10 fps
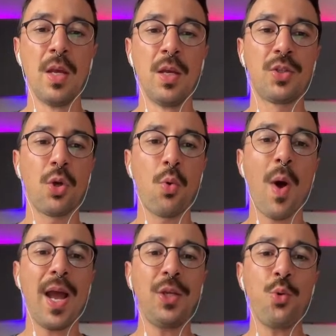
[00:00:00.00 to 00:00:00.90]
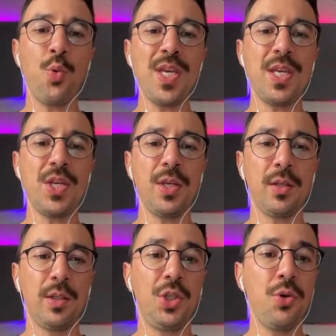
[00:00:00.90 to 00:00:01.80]
So why do we
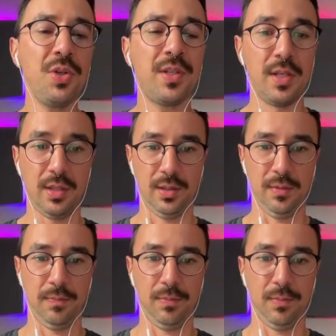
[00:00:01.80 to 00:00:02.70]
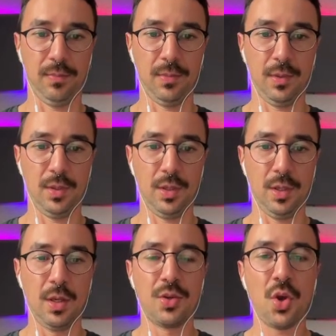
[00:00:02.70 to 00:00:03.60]
use this?
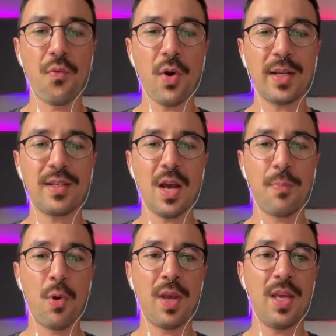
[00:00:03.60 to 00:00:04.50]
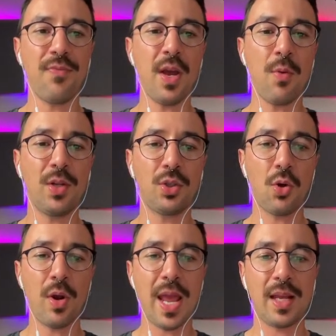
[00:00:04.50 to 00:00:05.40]
So for example, if I want to
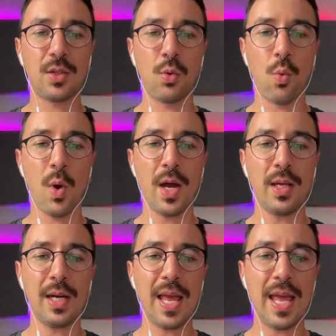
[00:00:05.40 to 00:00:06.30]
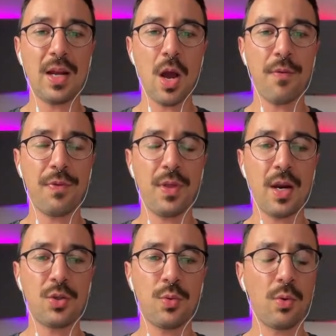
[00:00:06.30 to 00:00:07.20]
connect one leg of
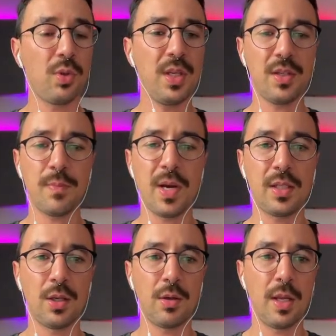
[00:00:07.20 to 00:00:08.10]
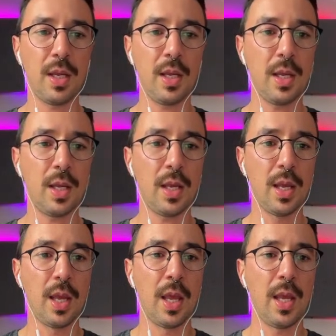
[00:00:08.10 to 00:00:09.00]
this button
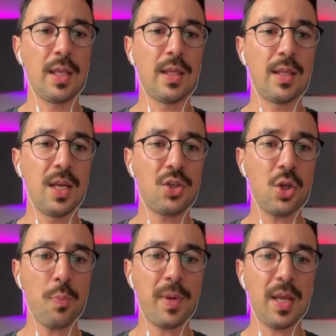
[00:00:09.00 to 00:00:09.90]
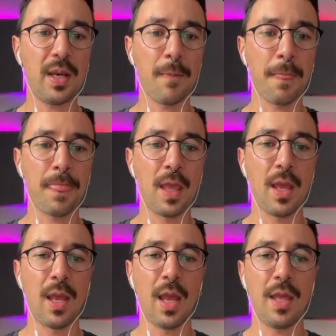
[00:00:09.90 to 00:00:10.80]
in the digital pin
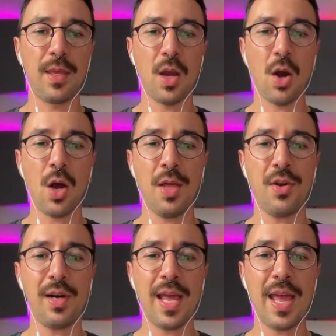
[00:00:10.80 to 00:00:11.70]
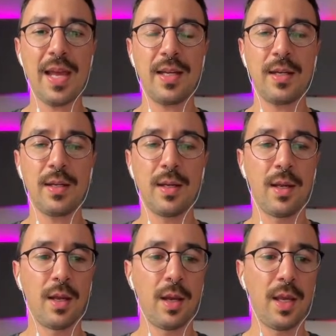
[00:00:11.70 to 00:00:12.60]
and the other leg
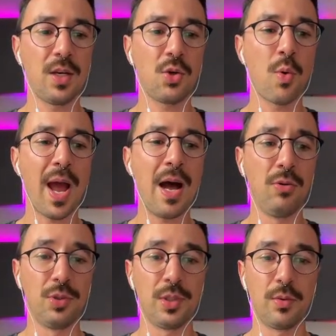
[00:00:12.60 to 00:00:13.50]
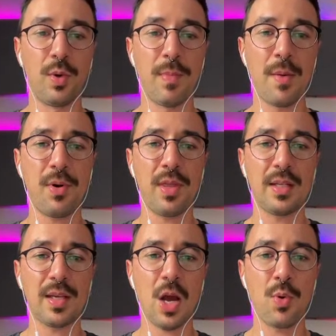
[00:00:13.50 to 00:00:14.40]
in ground, remember
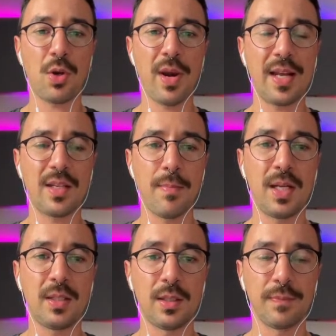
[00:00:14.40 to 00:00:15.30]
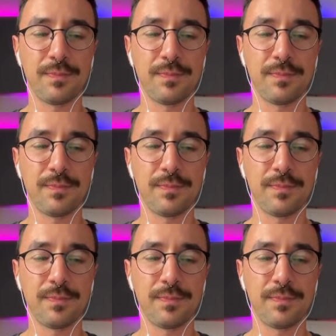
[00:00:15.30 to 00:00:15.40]
that's how we connect a button.